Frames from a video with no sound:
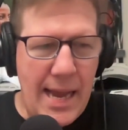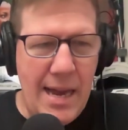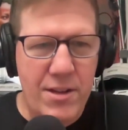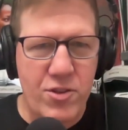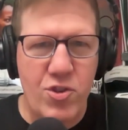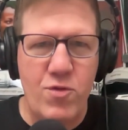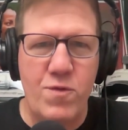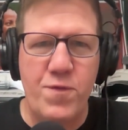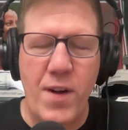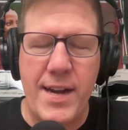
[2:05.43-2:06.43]
did you
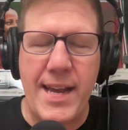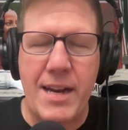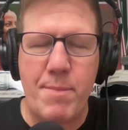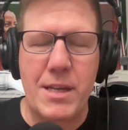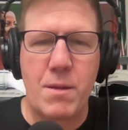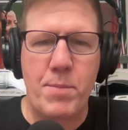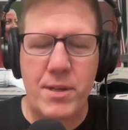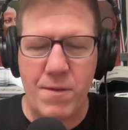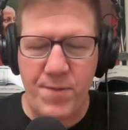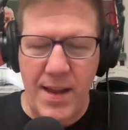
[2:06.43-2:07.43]
find out about the
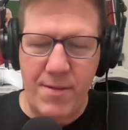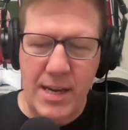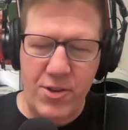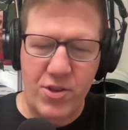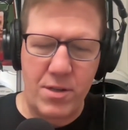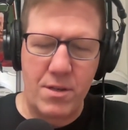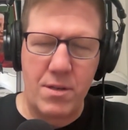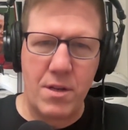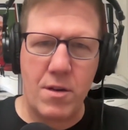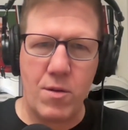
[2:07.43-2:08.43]
Piston
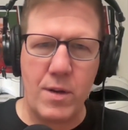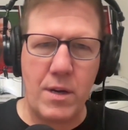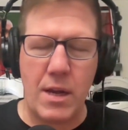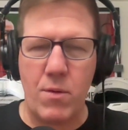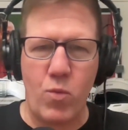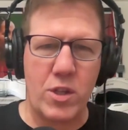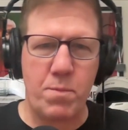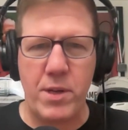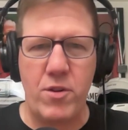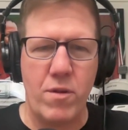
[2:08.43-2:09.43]
Foundation, and what's
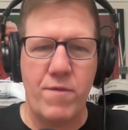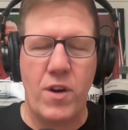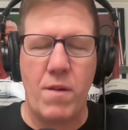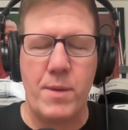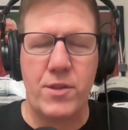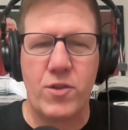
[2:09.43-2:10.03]
been your involvement so